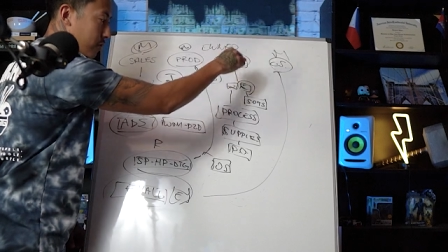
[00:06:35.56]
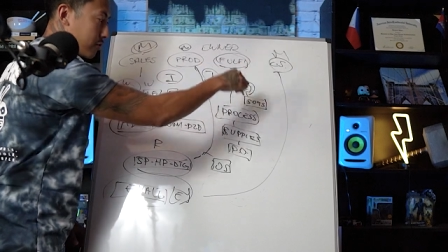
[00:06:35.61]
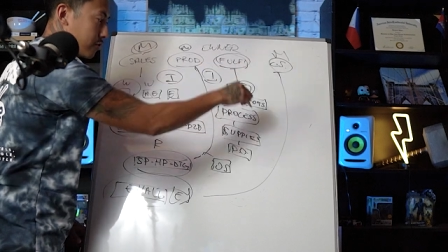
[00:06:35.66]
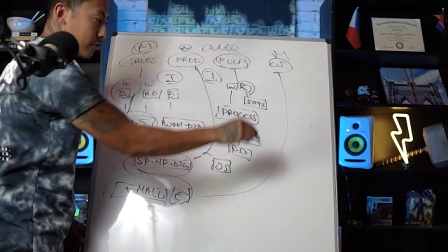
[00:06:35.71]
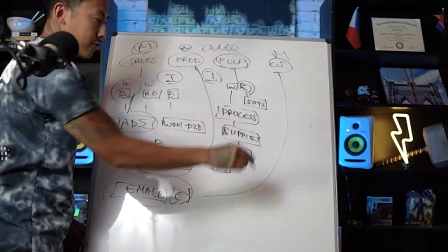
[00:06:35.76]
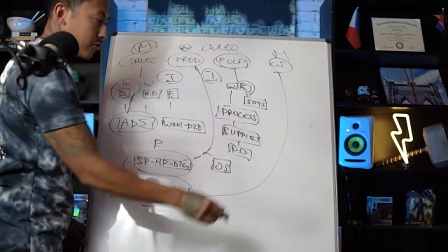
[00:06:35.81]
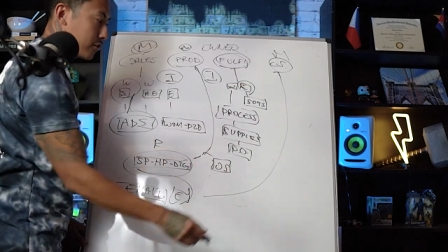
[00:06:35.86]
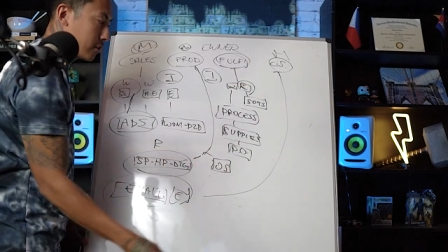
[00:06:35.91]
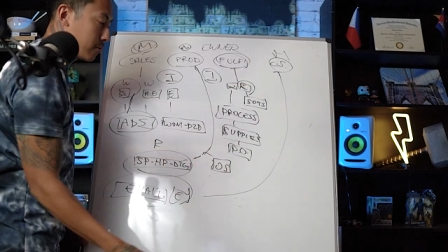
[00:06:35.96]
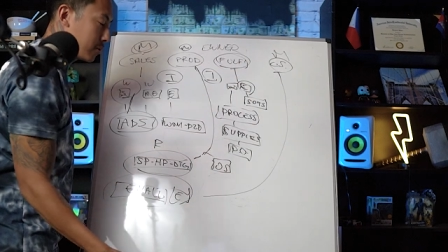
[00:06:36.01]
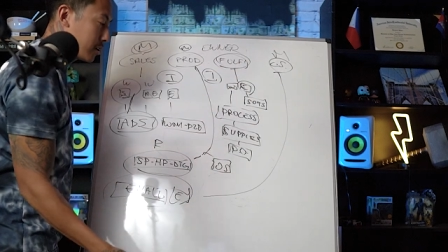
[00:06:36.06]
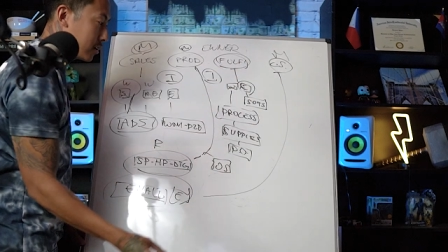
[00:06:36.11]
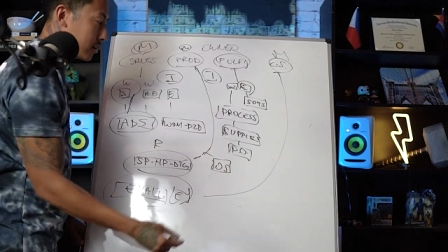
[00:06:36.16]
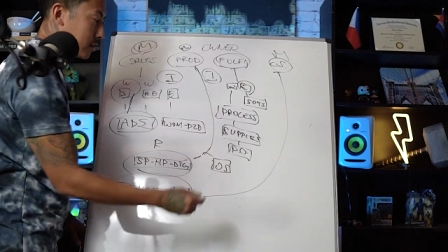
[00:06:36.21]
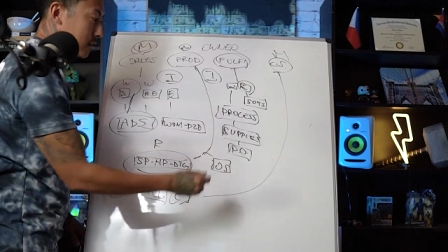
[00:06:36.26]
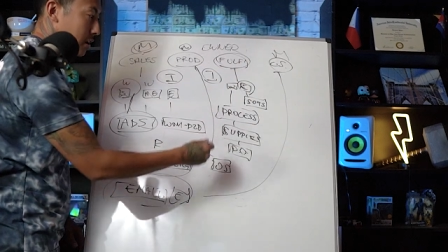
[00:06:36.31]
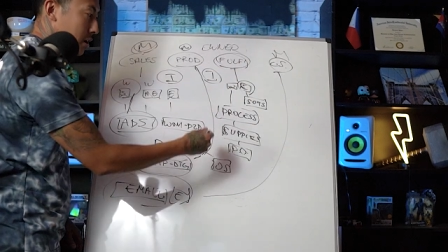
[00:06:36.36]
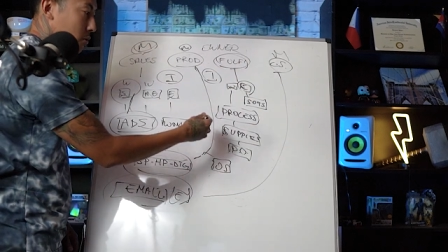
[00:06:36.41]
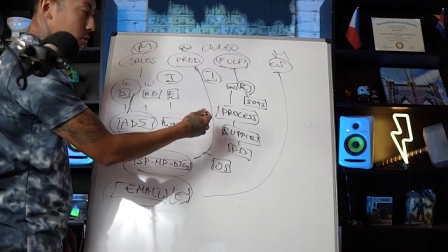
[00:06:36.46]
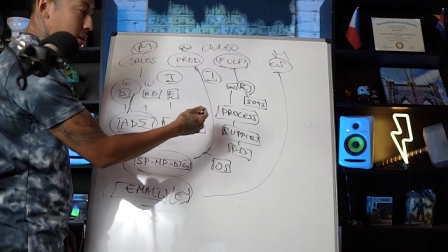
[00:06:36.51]
for fulfillment.
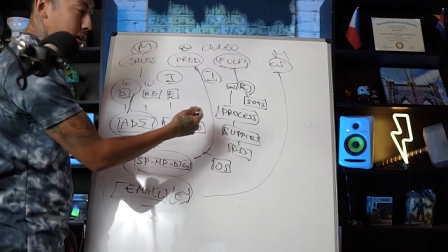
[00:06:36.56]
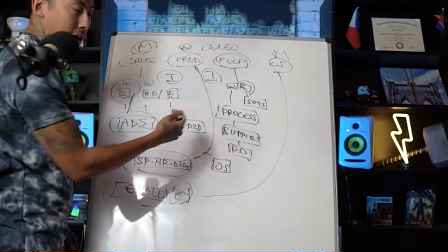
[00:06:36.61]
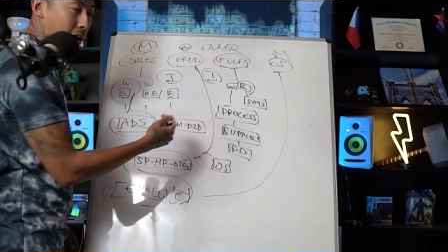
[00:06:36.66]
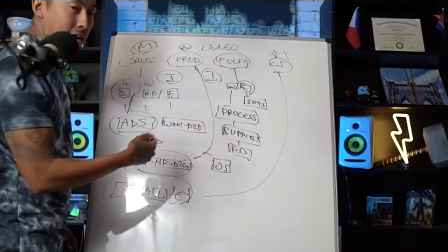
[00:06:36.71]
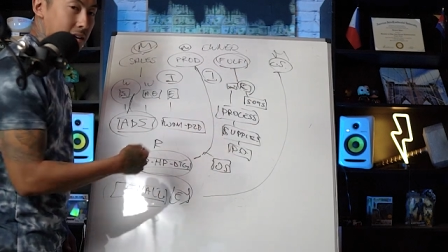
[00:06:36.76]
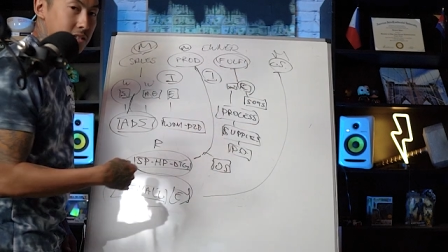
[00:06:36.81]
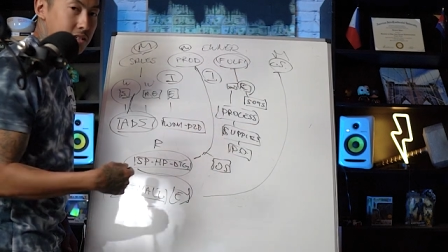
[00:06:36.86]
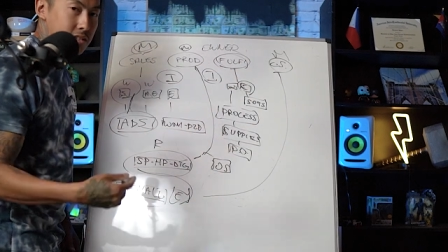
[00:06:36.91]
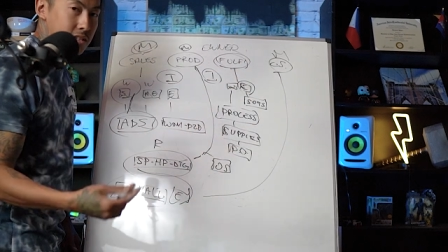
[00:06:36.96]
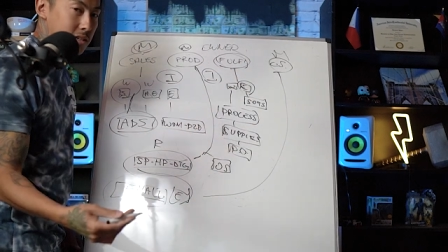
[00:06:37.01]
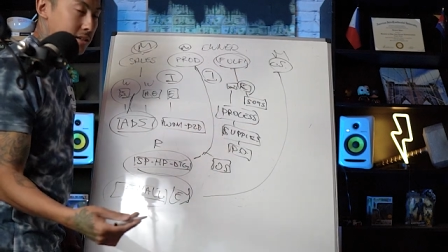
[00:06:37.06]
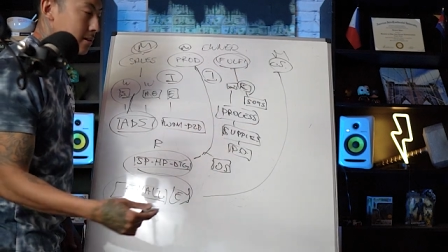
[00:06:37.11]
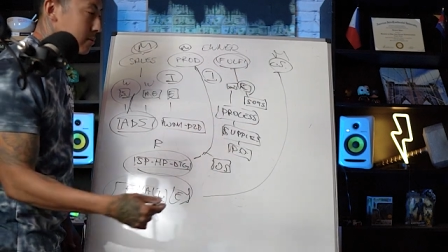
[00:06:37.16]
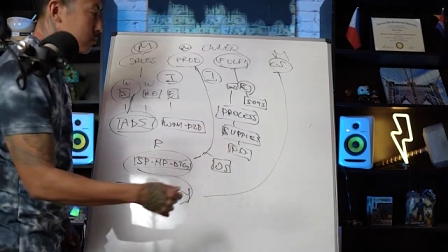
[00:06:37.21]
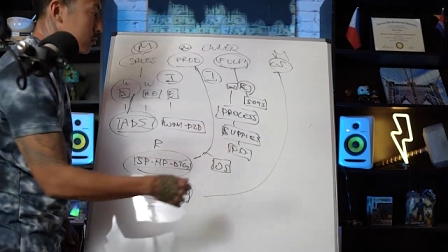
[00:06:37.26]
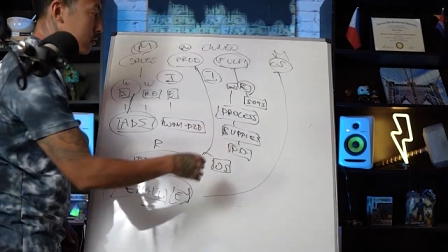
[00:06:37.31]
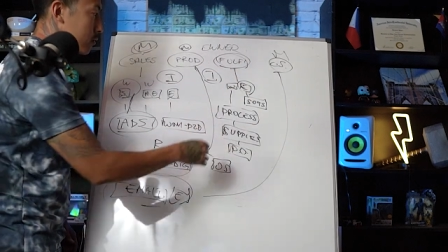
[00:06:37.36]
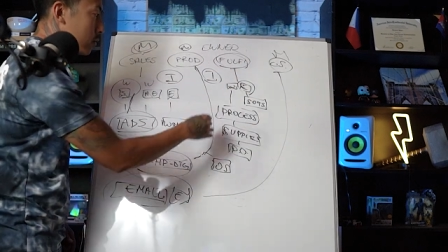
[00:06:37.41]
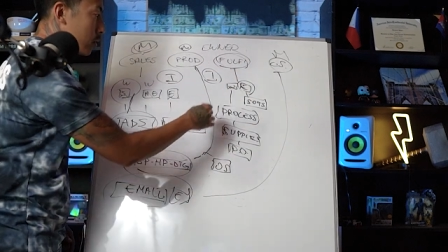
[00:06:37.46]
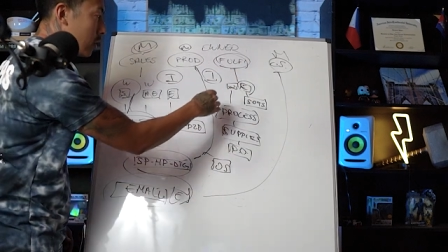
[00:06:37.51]
You know what? I just need
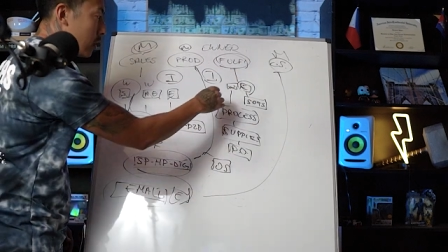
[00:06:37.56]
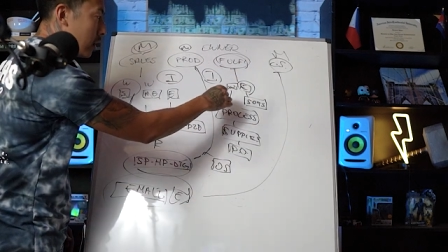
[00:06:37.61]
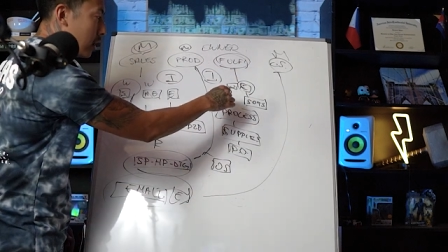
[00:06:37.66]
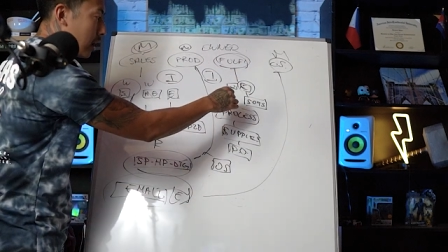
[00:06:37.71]
them to